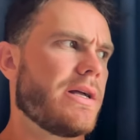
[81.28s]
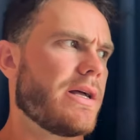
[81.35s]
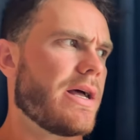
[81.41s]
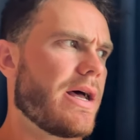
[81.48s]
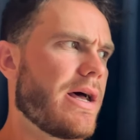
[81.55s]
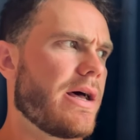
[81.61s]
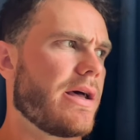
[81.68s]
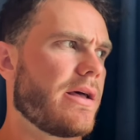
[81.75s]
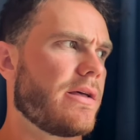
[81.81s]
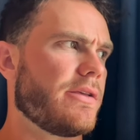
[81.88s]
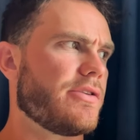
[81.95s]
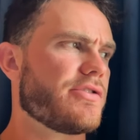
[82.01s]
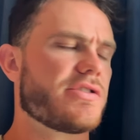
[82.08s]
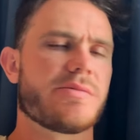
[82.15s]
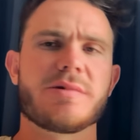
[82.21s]
uh,
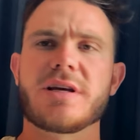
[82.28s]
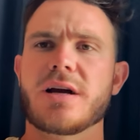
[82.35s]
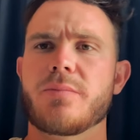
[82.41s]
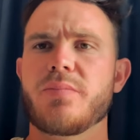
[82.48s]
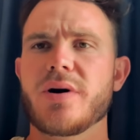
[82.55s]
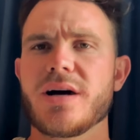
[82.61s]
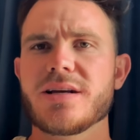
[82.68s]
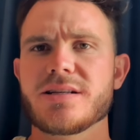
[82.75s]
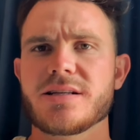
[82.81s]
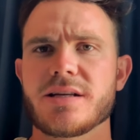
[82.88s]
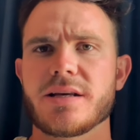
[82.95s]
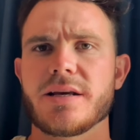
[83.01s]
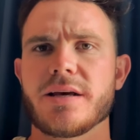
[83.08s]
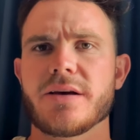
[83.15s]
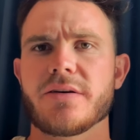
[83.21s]
usually we take a bus
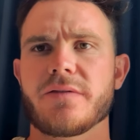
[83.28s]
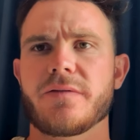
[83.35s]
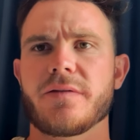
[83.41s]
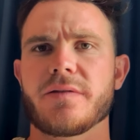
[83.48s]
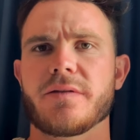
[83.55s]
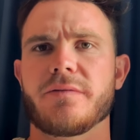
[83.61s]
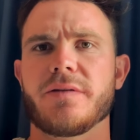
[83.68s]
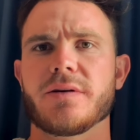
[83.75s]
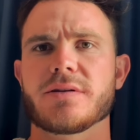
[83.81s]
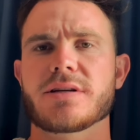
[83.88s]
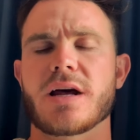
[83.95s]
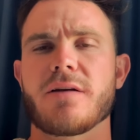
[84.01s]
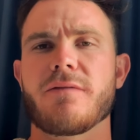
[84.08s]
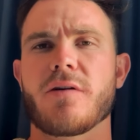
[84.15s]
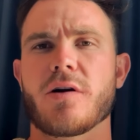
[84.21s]
if the field's
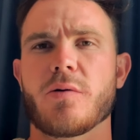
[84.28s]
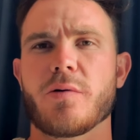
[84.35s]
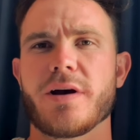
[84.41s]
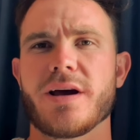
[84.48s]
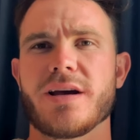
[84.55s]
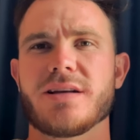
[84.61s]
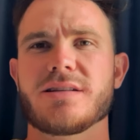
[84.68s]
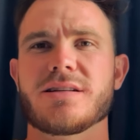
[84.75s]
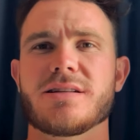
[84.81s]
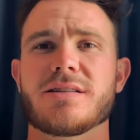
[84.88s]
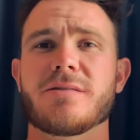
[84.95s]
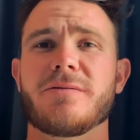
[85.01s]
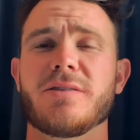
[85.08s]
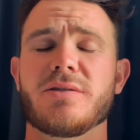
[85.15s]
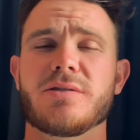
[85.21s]
kind of far away since
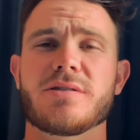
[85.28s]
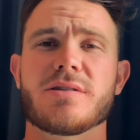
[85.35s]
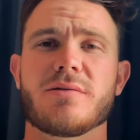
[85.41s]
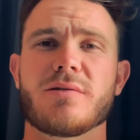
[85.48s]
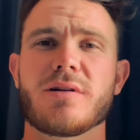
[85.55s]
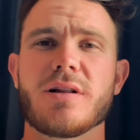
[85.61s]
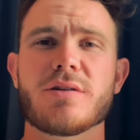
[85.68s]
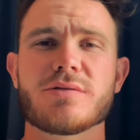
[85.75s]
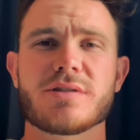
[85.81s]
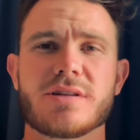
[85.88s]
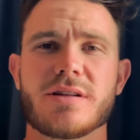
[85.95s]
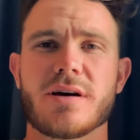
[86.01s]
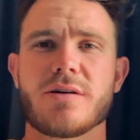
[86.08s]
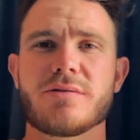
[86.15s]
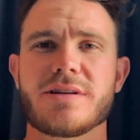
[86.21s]
the field is so close to
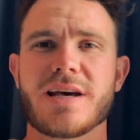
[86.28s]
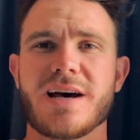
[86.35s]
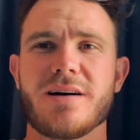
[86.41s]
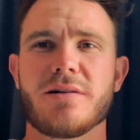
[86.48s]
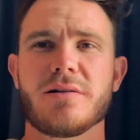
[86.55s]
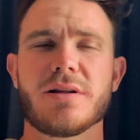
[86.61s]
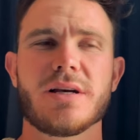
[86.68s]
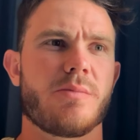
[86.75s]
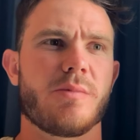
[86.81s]
the hotel.